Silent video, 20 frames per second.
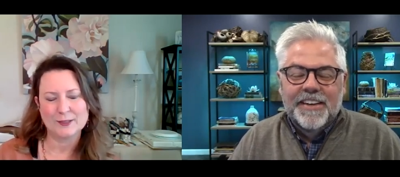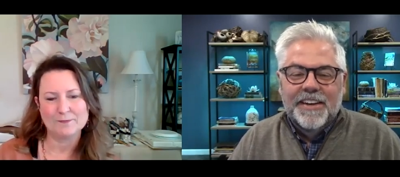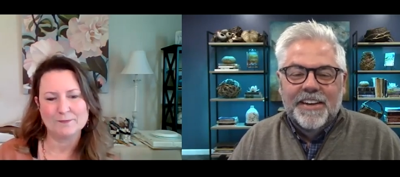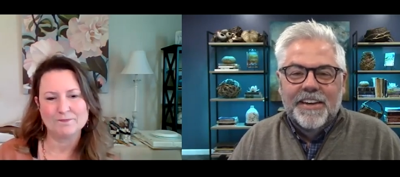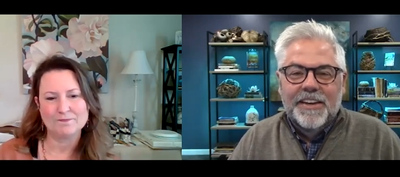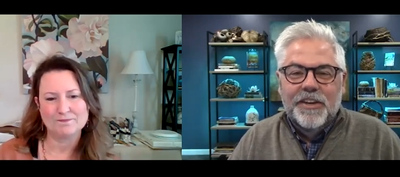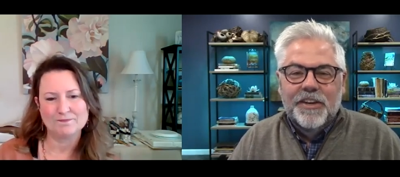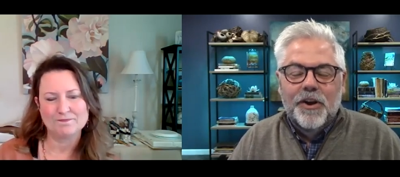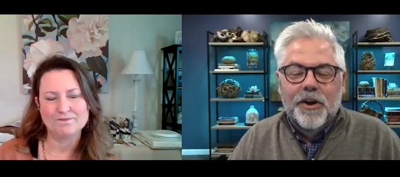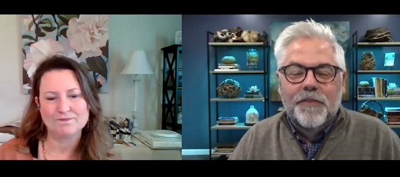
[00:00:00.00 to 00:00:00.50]

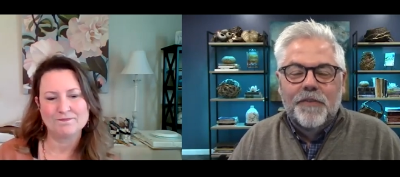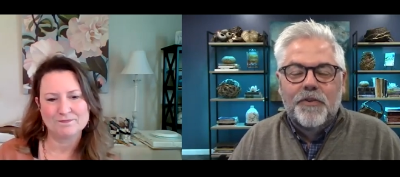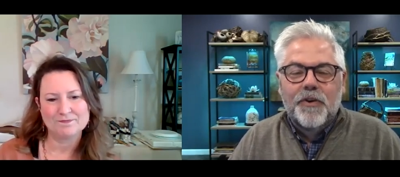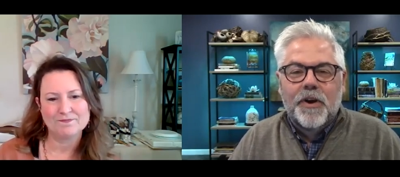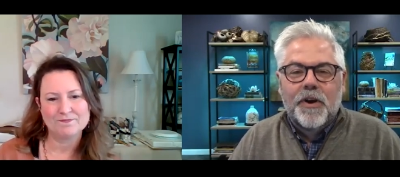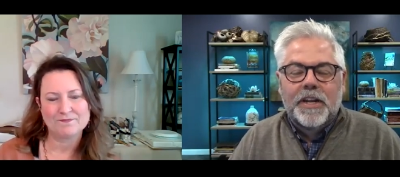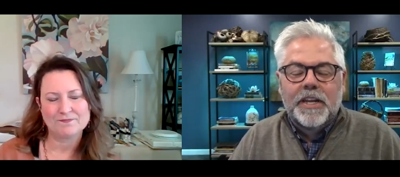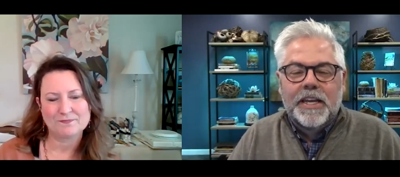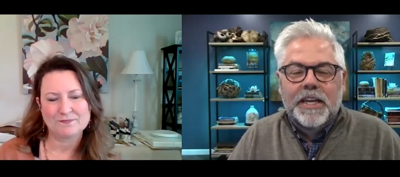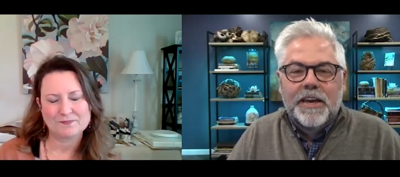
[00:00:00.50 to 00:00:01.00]
Speaker 1: You know, if
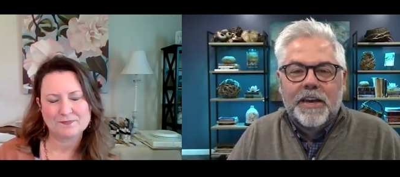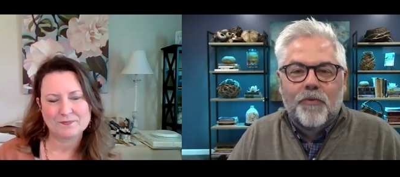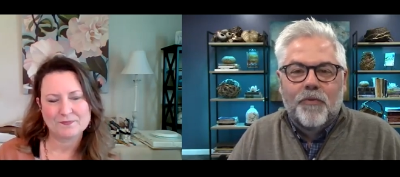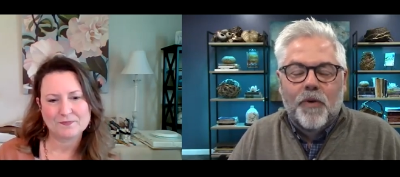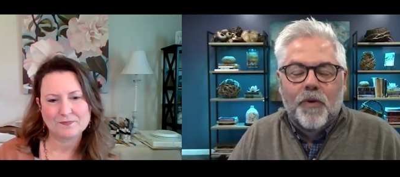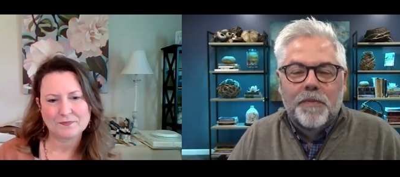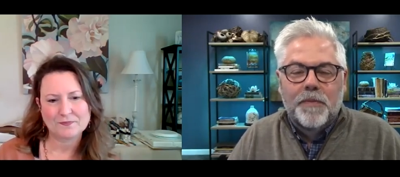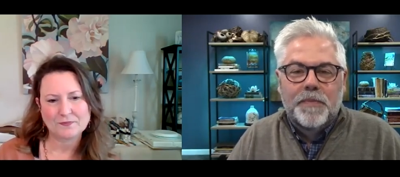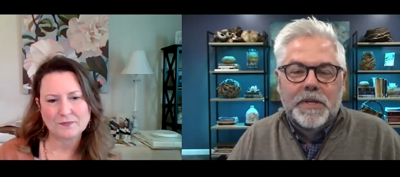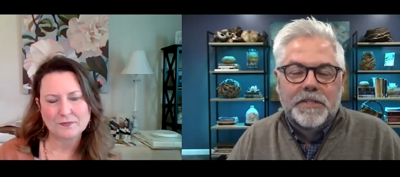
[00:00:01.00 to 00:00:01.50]
you had to give
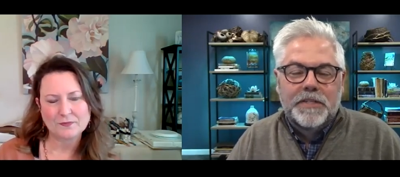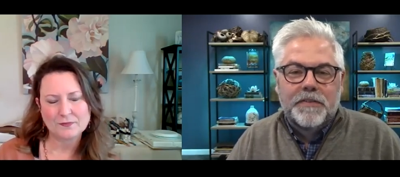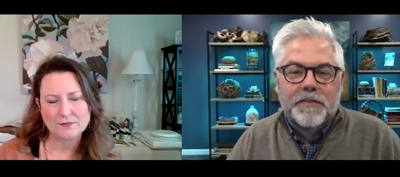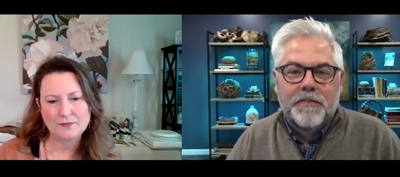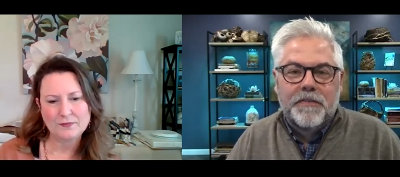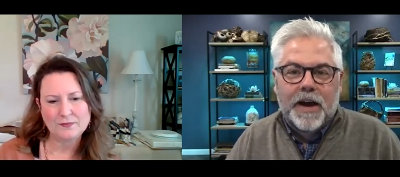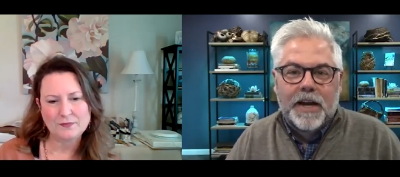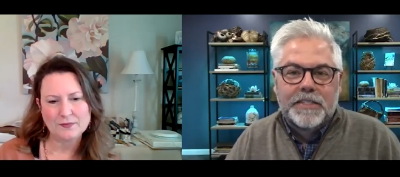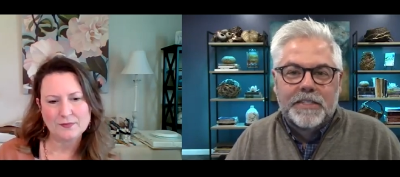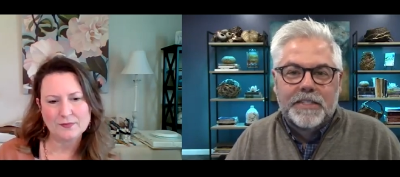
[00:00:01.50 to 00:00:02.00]
one piece of
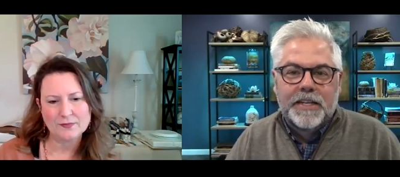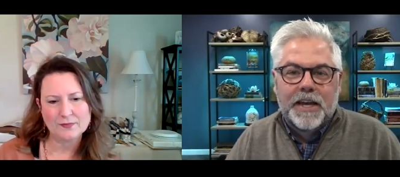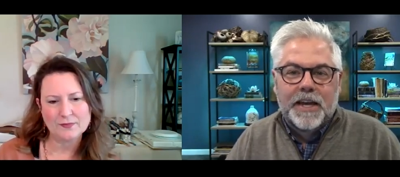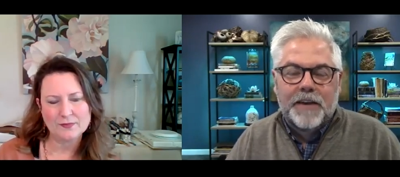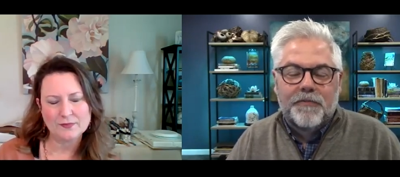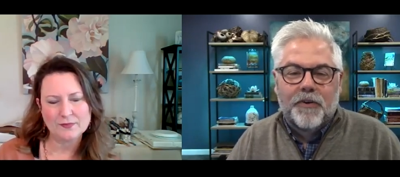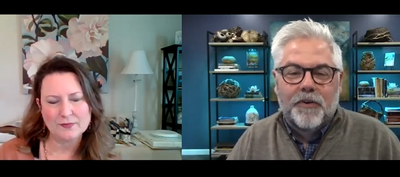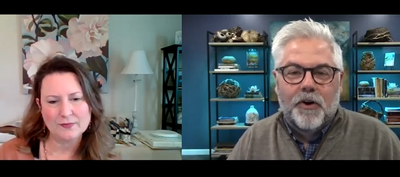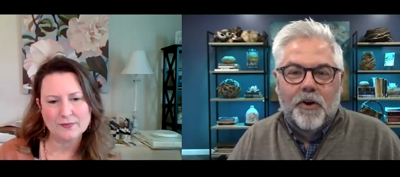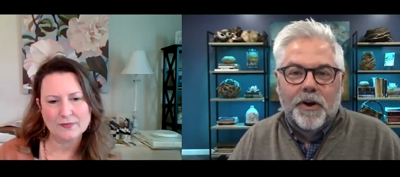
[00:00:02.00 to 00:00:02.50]
advice
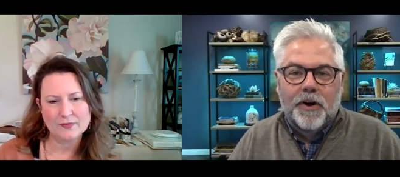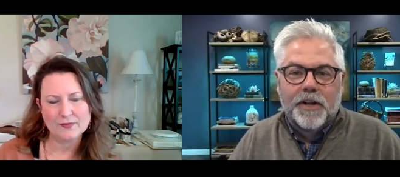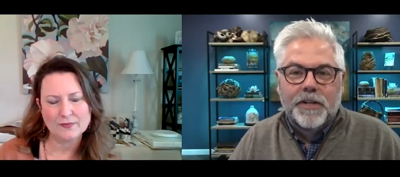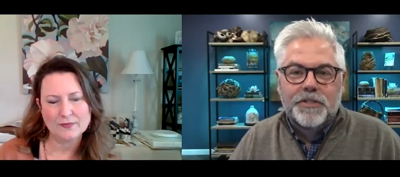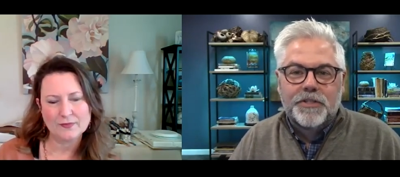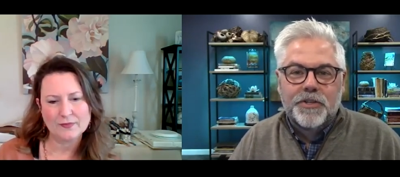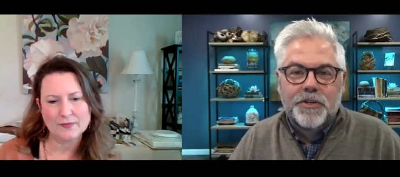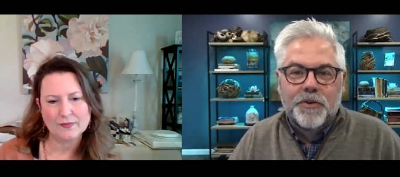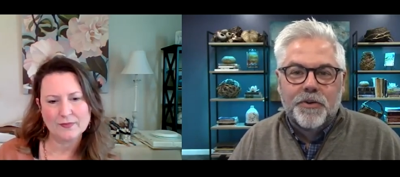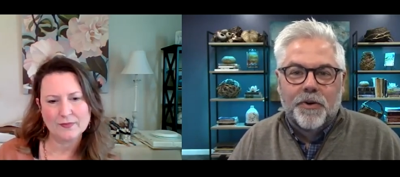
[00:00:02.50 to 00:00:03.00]
today for
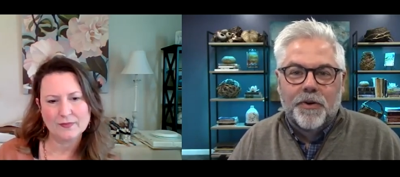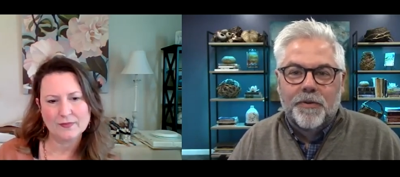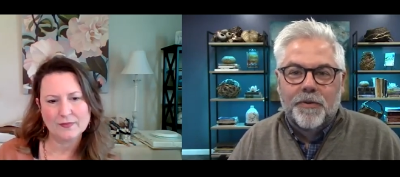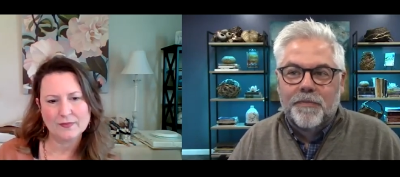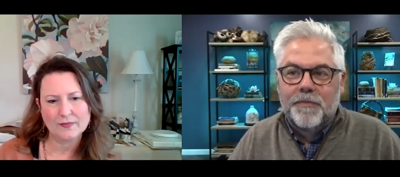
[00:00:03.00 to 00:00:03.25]
artists who are